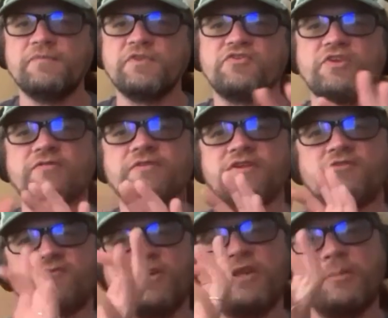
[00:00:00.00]
the stuff
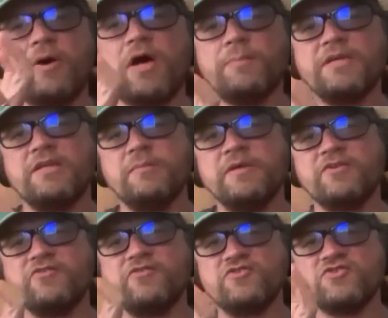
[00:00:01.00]
that's really popping in the
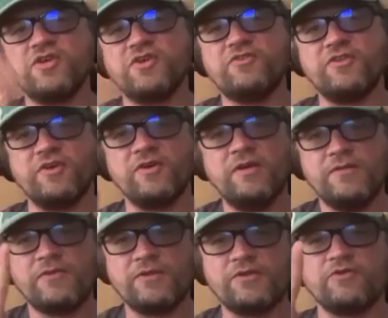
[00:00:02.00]
mix is just the
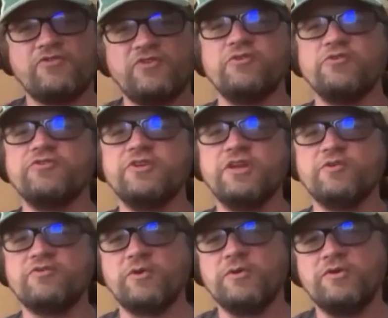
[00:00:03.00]
little sizzles,
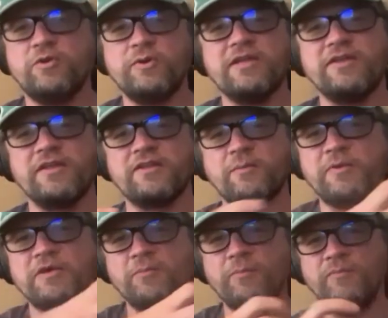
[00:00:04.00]
so you don't get like the
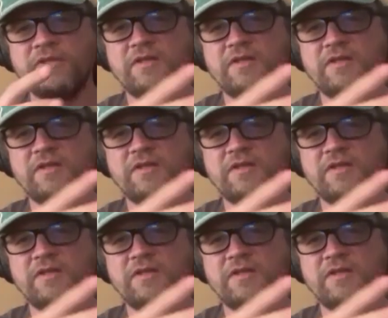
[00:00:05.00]
big